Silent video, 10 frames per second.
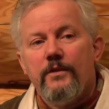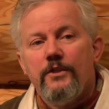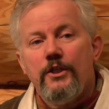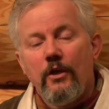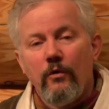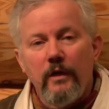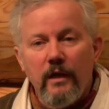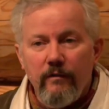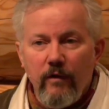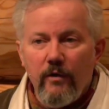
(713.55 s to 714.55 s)
she
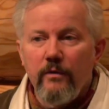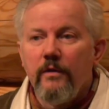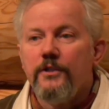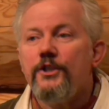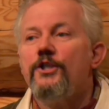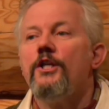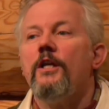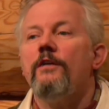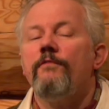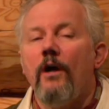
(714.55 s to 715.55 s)

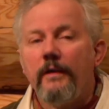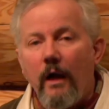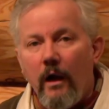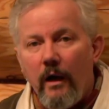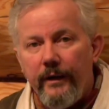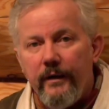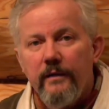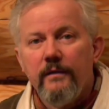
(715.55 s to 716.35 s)
lived on God.